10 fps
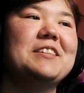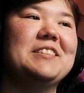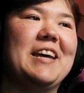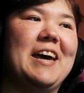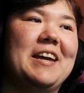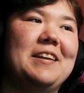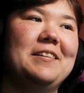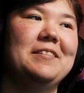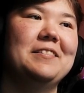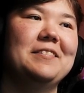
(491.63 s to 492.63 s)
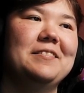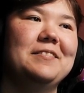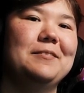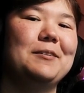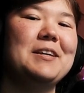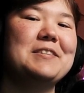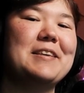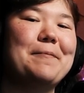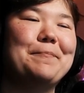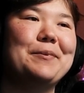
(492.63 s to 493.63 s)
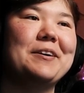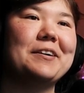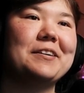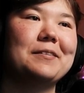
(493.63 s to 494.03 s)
the dead? What is that book?